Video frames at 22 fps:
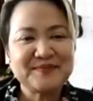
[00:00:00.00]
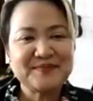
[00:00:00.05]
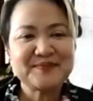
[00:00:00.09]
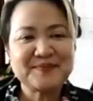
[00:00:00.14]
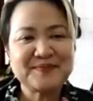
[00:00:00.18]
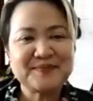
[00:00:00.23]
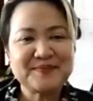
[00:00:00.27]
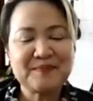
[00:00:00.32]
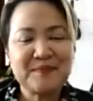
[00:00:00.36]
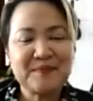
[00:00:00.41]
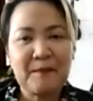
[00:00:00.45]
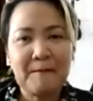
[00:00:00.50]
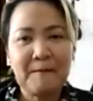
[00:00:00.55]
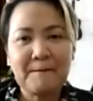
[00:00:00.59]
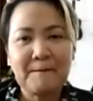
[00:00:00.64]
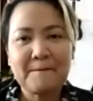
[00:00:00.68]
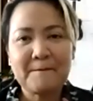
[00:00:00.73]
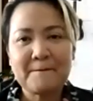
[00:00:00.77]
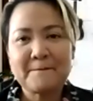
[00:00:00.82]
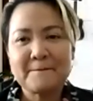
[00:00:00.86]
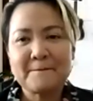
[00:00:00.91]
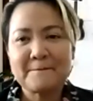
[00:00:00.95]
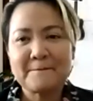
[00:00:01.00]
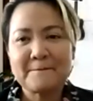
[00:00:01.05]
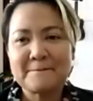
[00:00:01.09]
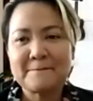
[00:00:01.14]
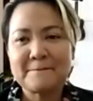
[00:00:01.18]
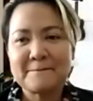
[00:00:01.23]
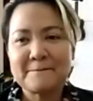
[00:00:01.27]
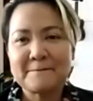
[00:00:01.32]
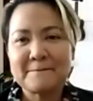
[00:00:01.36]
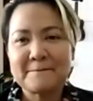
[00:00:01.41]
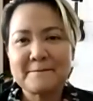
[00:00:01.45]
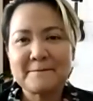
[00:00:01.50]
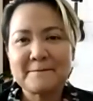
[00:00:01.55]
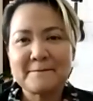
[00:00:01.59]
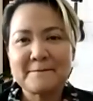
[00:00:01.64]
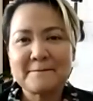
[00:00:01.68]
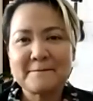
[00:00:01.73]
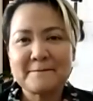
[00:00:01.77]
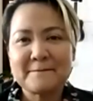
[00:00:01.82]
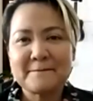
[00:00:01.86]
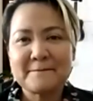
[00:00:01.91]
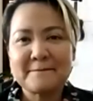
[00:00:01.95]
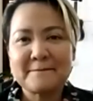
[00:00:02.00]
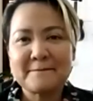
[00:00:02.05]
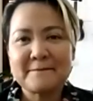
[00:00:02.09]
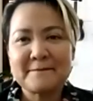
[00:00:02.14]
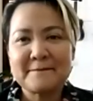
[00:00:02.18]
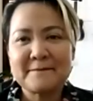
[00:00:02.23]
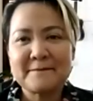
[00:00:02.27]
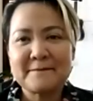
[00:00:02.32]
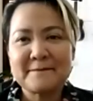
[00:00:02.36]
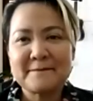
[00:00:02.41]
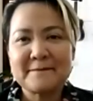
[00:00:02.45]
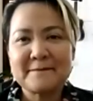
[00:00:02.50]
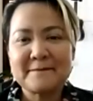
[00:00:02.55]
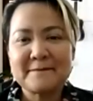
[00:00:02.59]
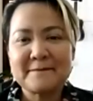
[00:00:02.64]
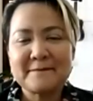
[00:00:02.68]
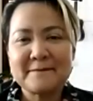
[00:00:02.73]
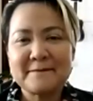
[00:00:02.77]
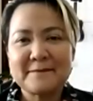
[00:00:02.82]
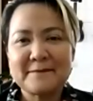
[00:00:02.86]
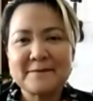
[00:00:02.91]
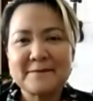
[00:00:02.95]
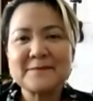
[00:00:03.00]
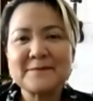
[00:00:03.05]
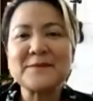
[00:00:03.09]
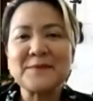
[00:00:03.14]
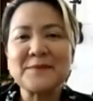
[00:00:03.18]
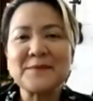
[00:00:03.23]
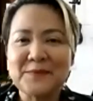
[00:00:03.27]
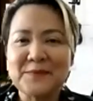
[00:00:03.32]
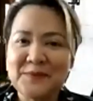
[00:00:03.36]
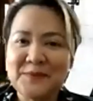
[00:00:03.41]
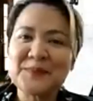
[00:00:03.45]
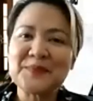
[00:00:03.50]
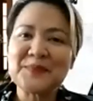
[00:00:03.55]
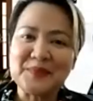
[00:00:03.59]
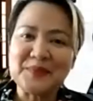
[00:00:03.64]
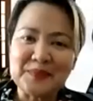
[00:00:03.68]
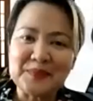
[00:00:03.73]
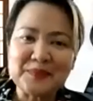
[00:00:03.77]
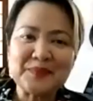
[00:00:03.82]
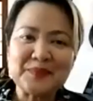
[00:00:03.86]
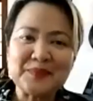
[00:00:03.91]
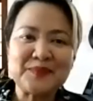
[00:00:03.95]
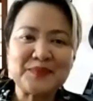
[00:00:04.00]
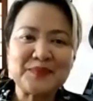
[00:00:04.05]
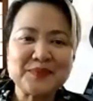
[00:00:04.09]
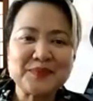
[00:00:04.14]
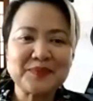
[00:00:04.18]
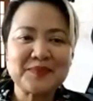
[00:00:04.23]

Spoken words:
(not speaking)